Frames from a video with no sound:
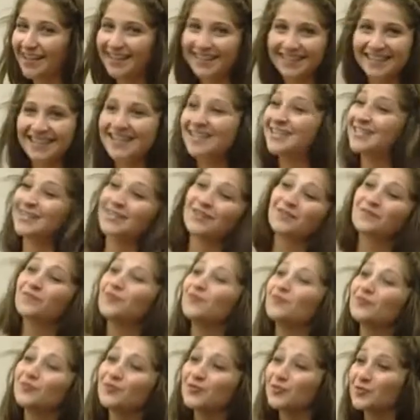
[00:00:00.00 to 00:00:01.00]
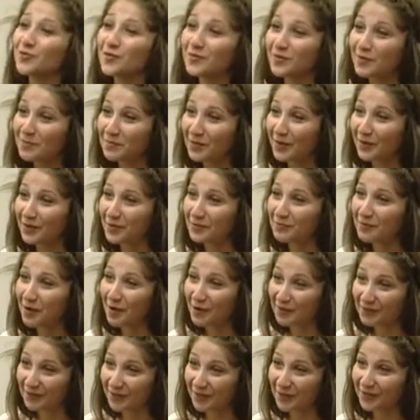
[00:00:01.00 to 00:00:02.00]
Tis such fools as you that make the
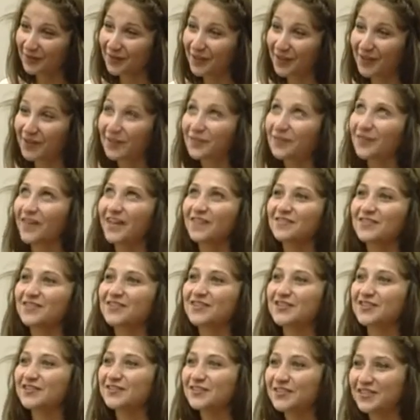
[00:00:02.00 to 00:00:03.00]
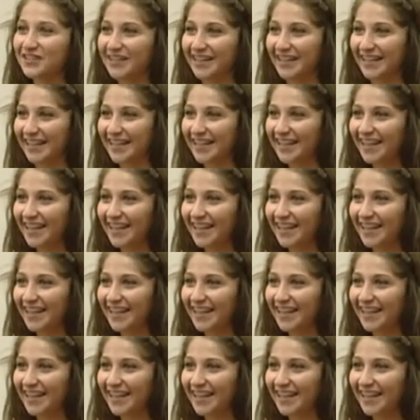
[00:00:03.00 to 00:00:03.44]
world full of ill-favoured children.